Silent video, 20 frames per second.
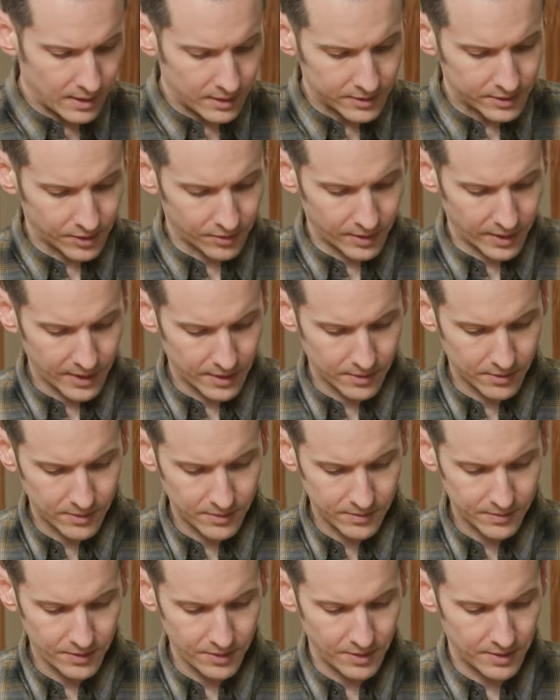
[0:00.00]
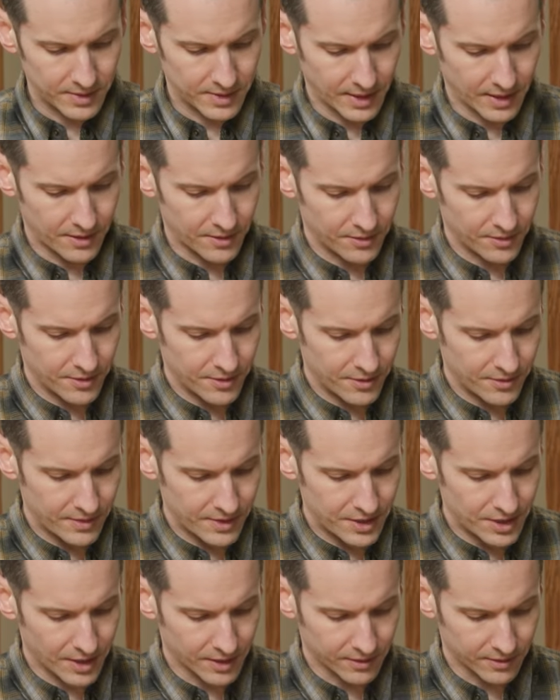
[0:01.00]
So now you can take your new
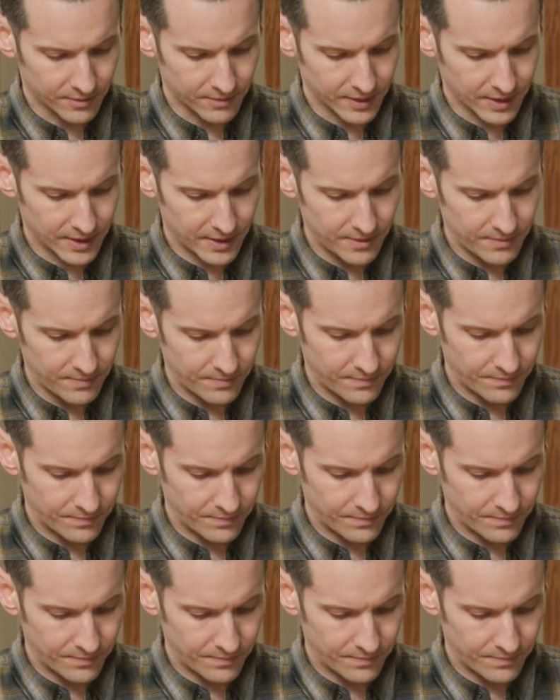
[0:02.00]
ejector rod